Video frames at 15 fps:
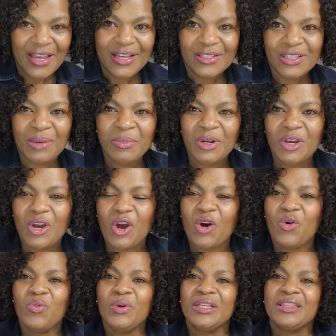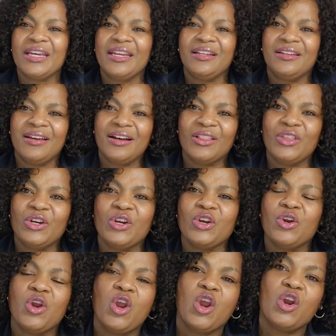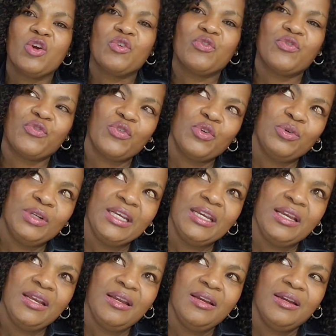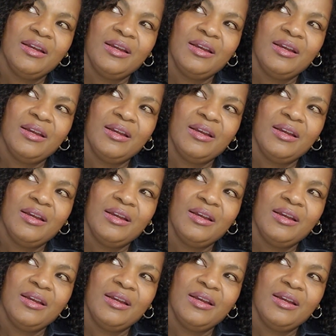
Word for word: So I'm going to go with another fruity,